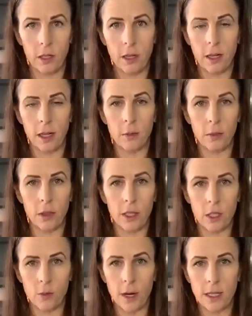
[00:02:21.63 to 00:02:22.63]
um,
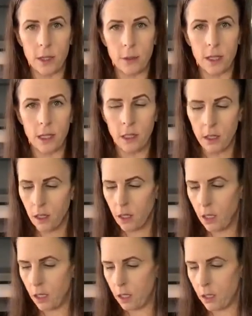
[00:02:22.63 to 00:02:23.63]
this recipe
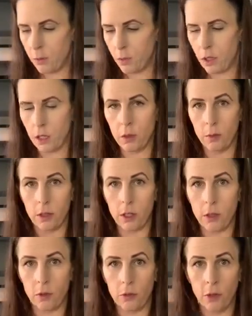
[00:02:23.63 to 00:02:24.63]
it comes along with a
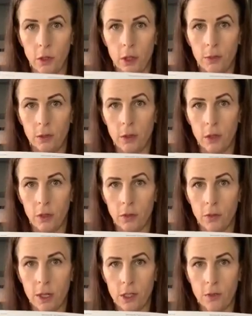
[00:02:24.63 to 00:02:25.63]
cute photo of the
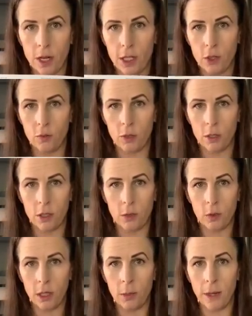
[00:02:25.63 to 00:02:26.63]
resurrection rolls that
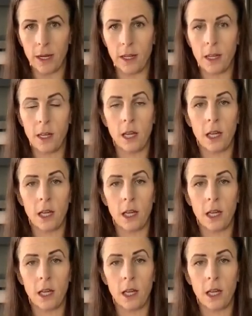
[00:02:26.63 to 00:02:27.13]
we're gonna make.